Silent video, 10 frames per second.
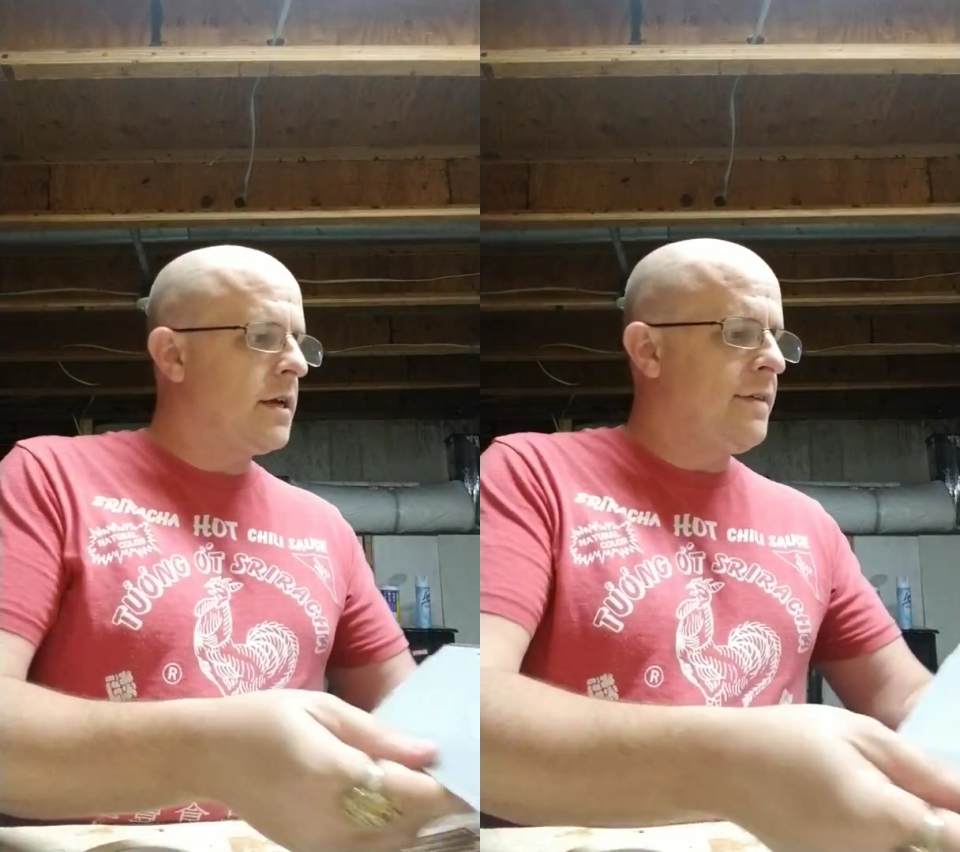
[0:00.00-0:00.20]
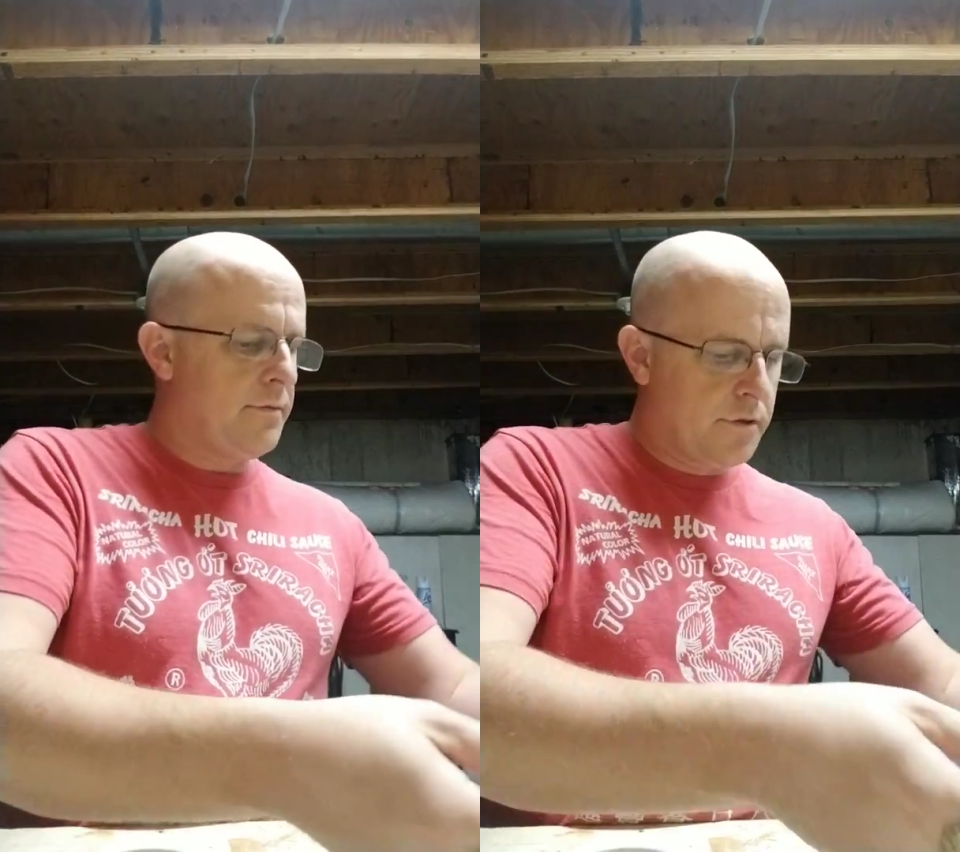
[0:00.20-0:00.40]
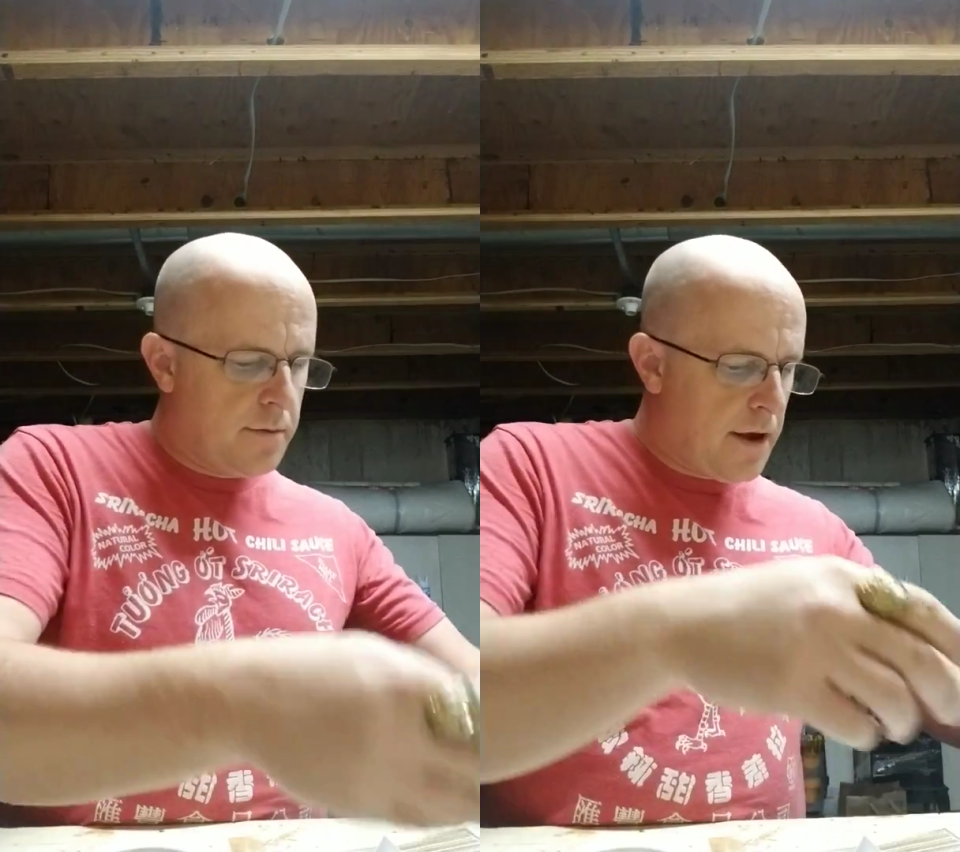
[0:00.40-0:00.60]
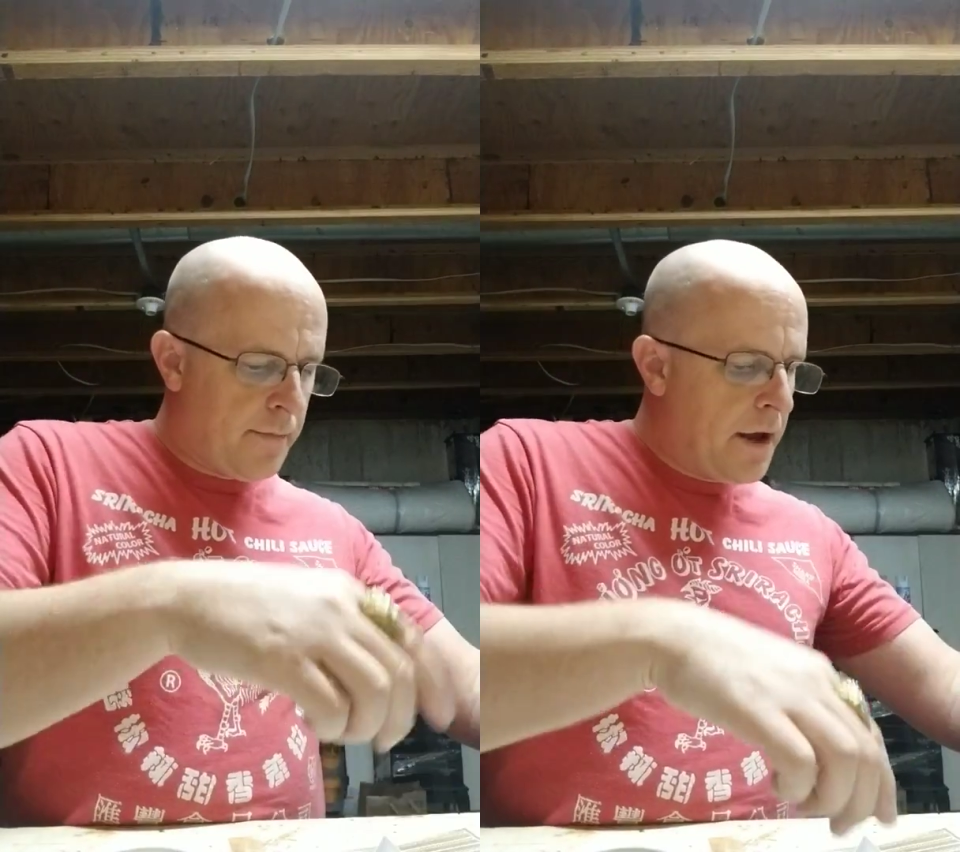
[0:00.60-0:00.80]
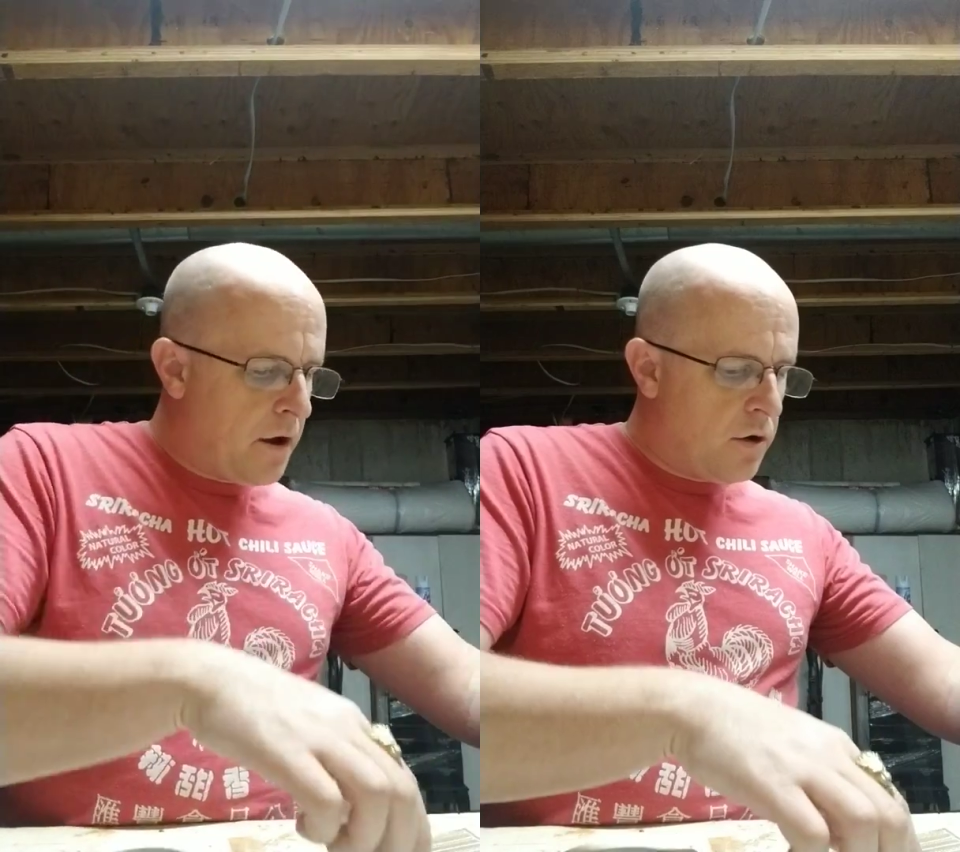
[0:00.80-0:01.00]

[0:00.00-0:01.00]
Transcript: I think I'm just going to make my